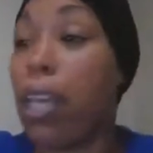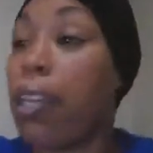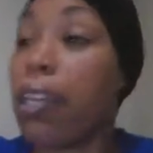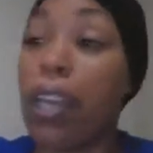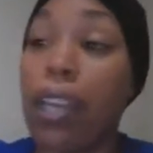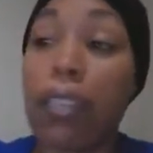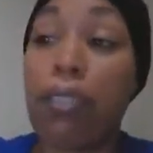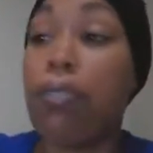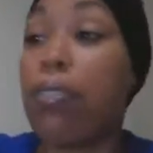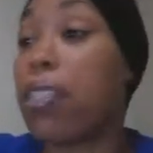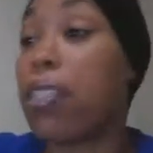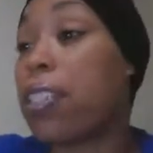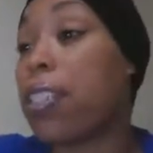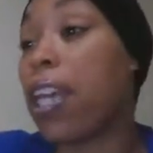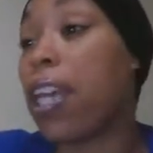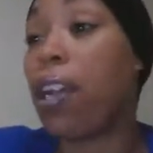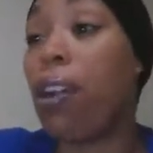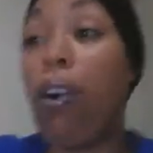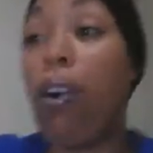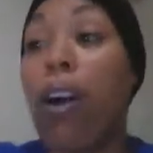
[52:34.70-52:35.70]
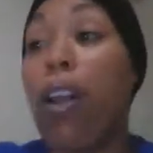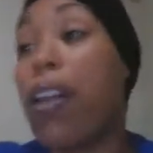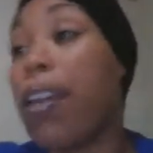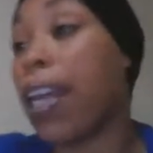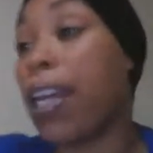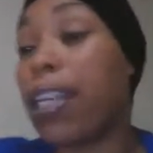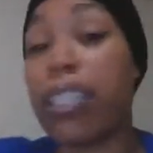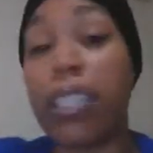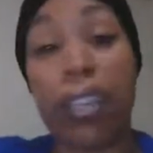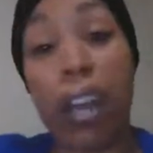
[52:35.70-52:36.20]
And you can take all of
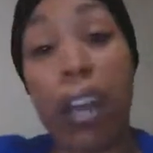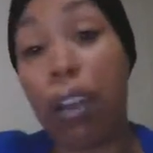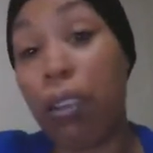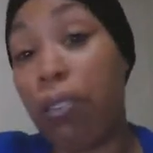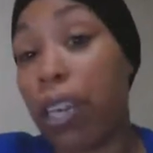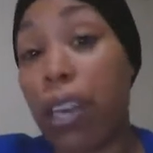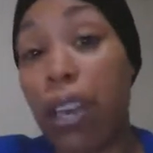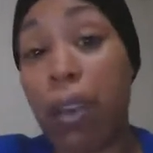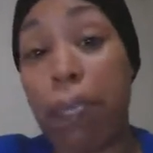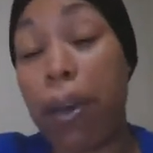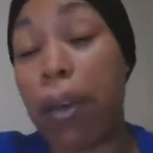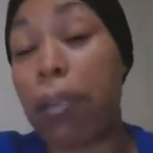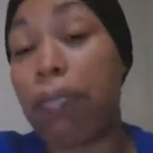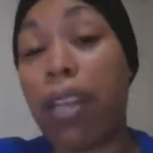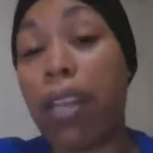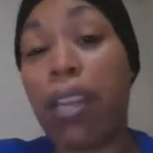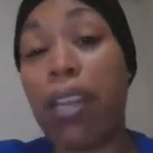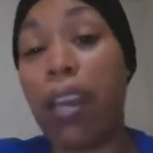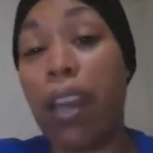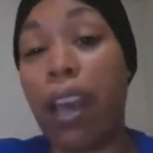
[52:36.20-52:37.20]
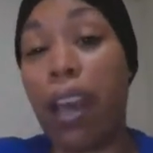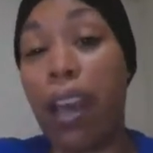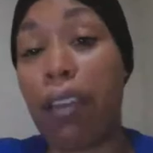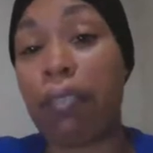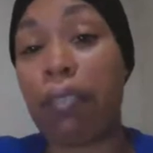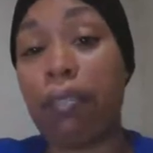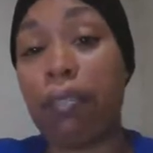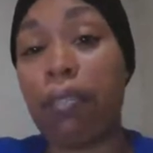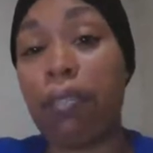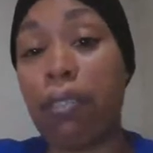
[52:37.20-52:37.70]
that shit. I don't care about none of that.
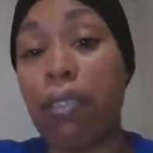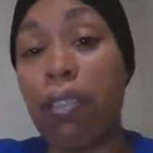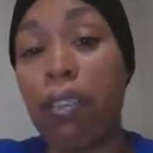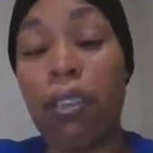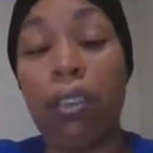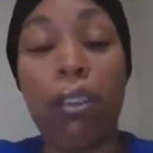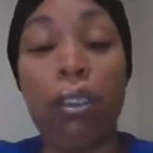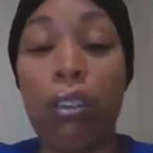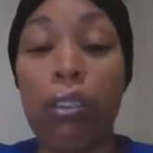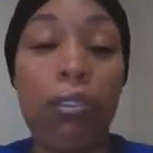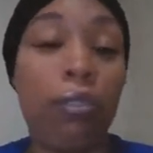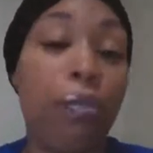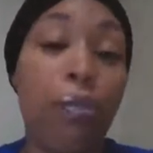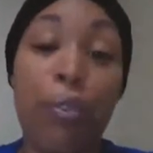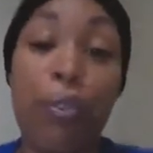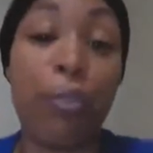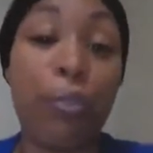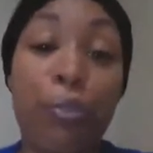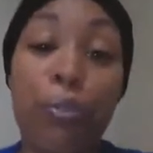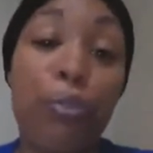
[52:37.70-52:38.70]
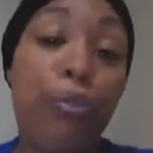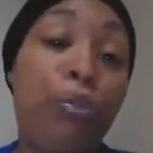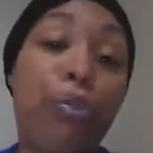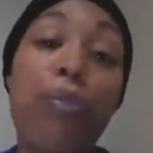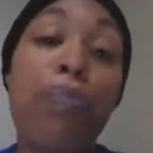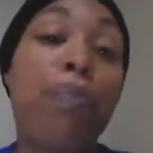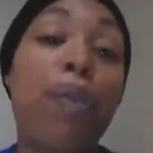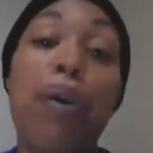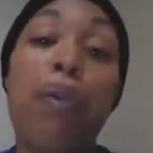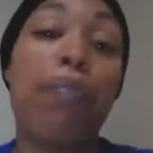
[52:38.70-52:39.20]
You
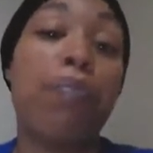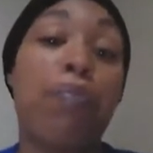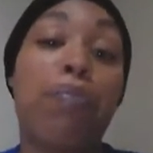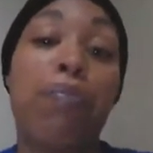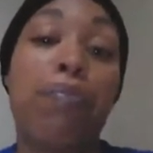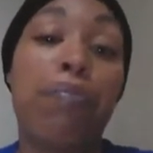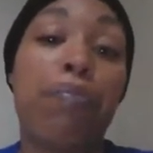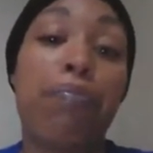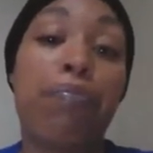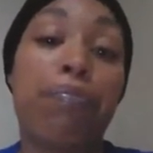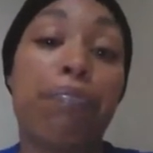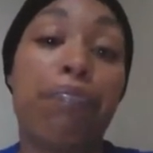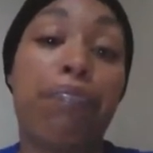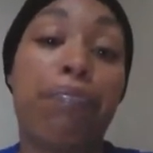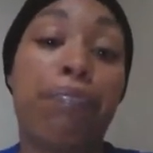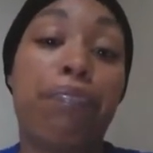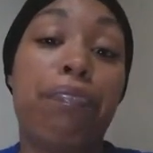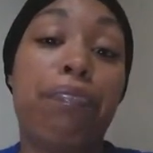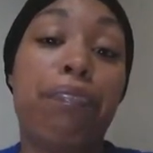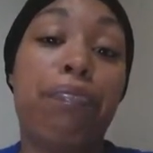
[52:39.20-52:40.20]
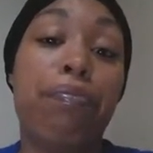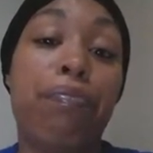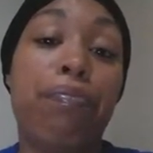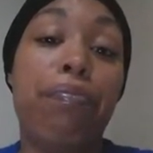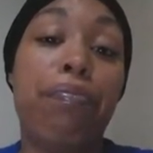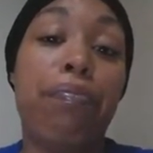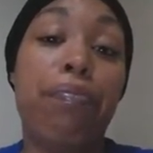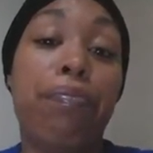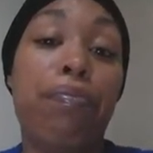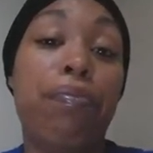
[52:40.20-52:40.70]
won't.
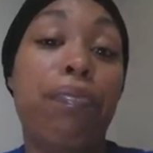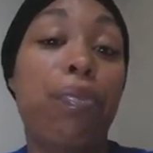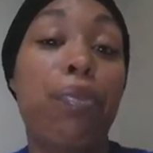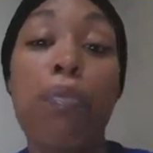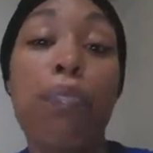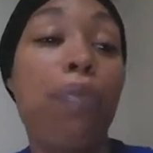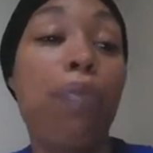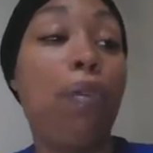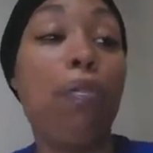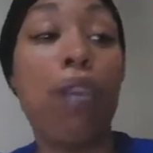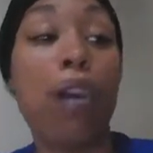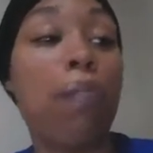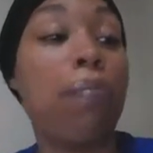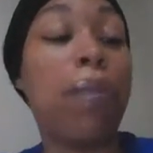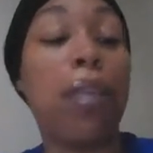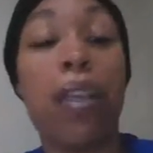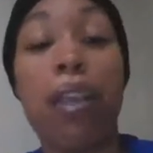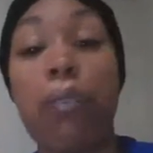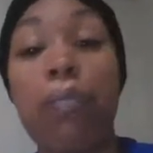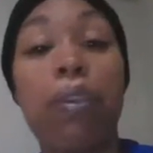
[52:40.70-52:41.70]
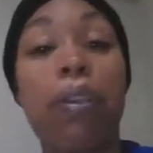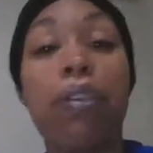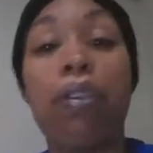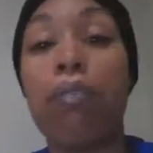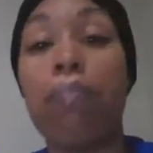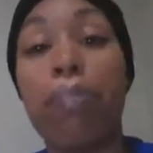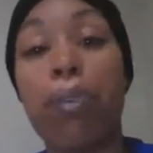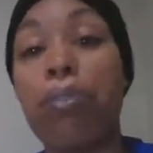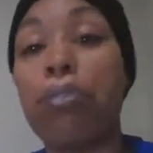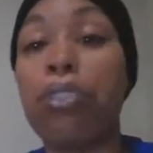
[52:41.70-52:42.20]
You won't come in there with
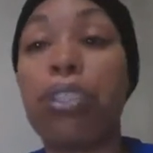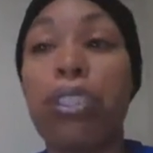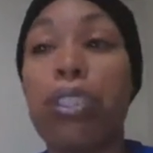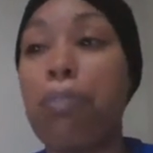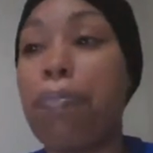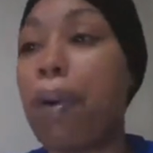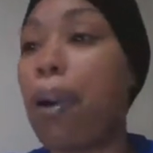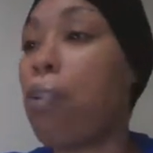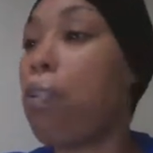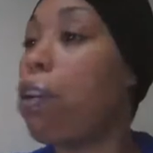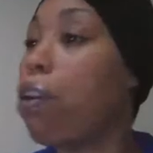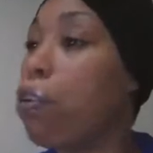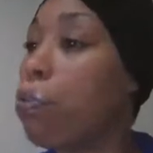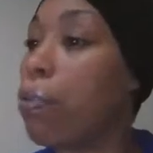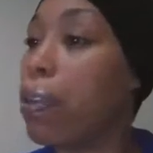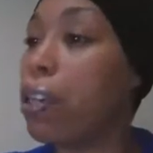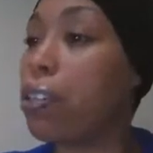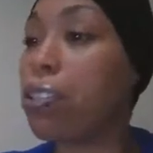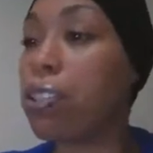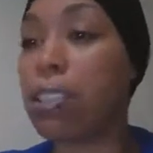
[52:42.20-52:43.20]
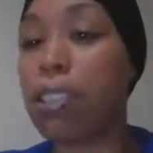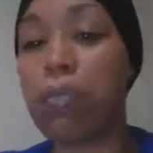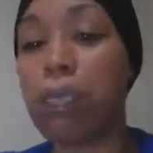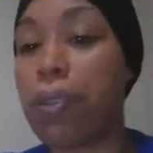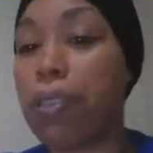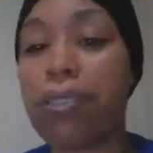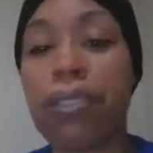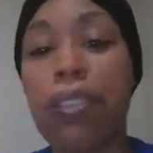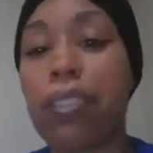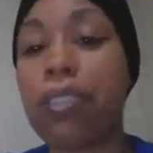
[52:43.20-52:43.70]
no bullshit about, oh, where's
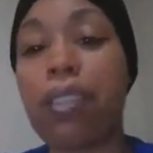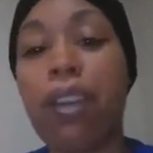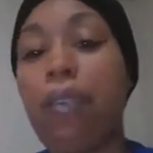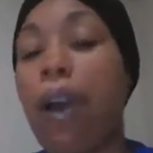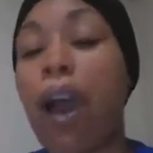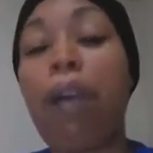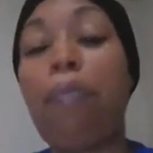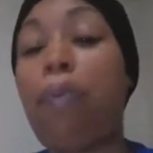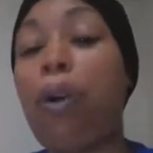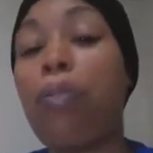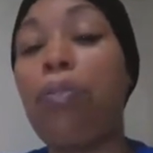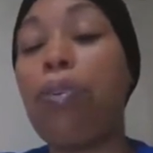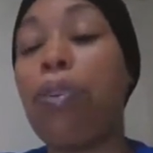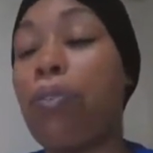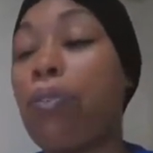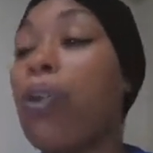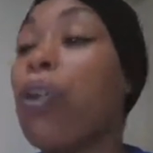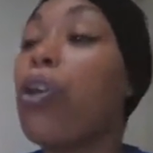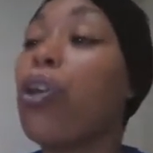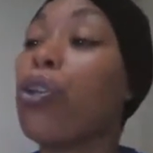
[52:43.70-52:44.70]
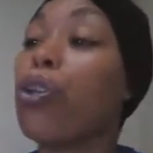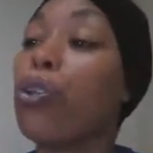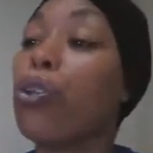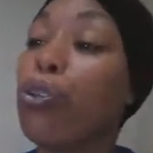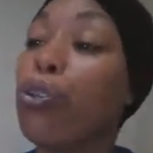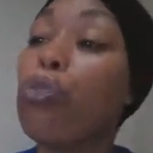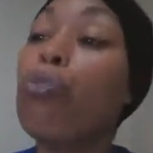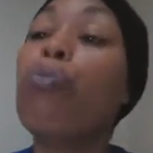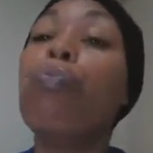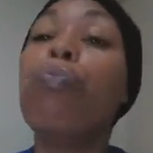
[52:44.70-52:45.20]
this? No, I won't go.
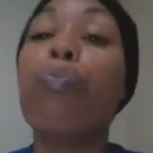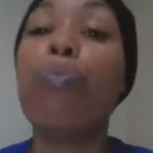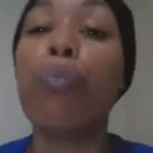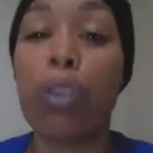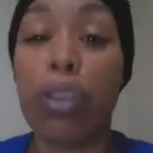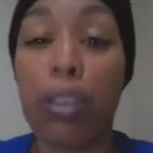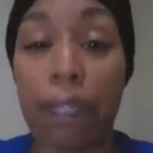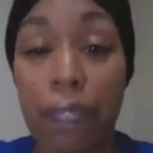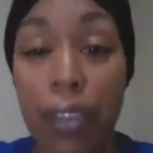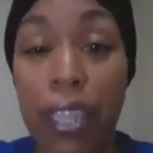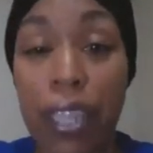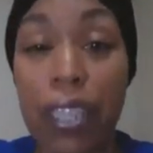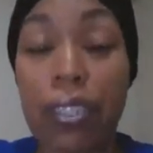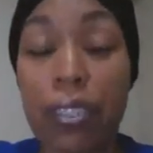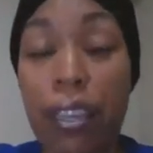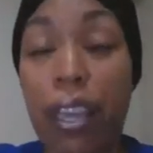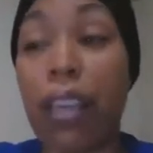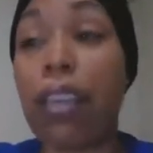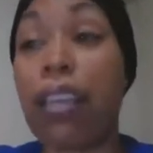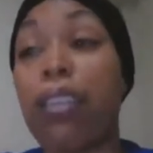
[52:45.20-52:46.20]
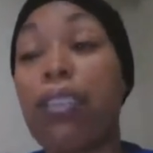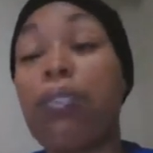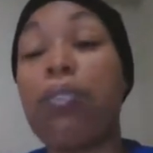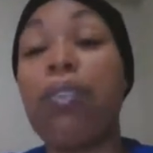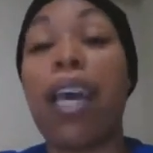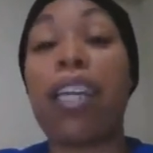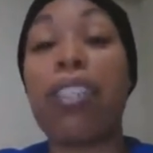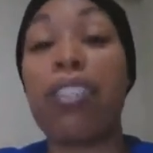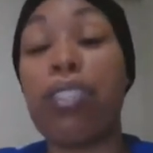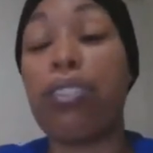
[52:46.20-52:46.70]
You will investigate and do
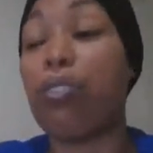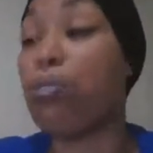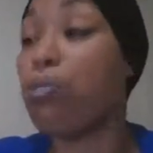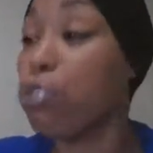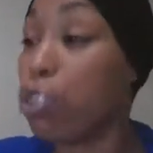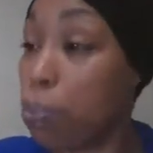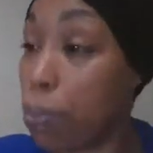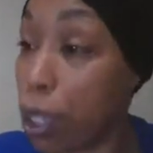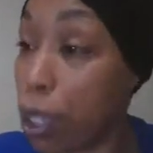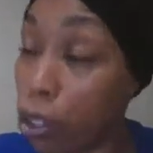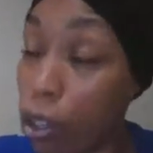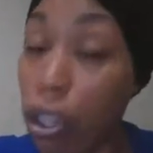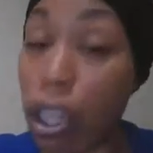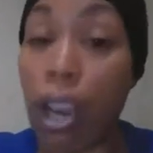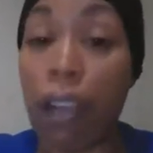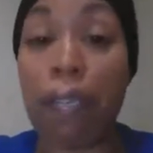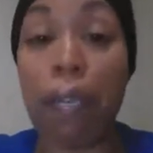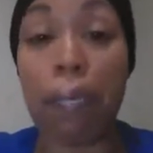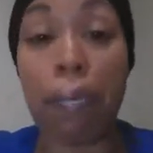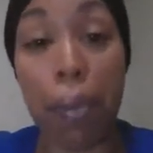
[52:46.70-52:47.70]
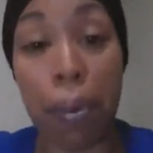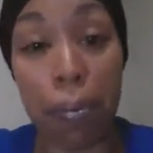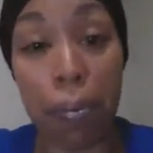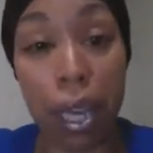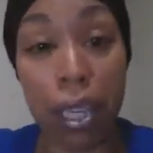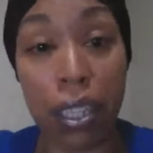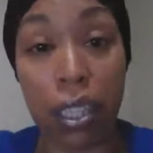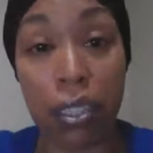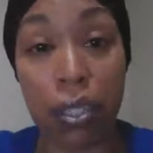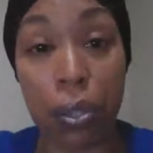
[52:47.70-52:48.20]
that shit. You'll spend your government
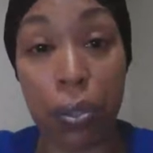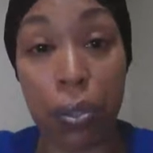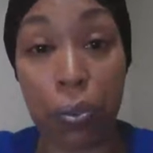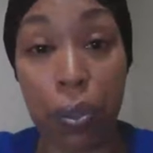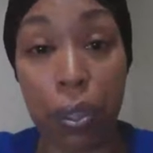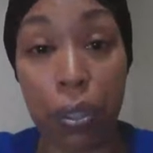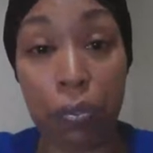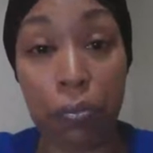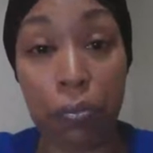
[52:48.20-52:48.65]
money to do it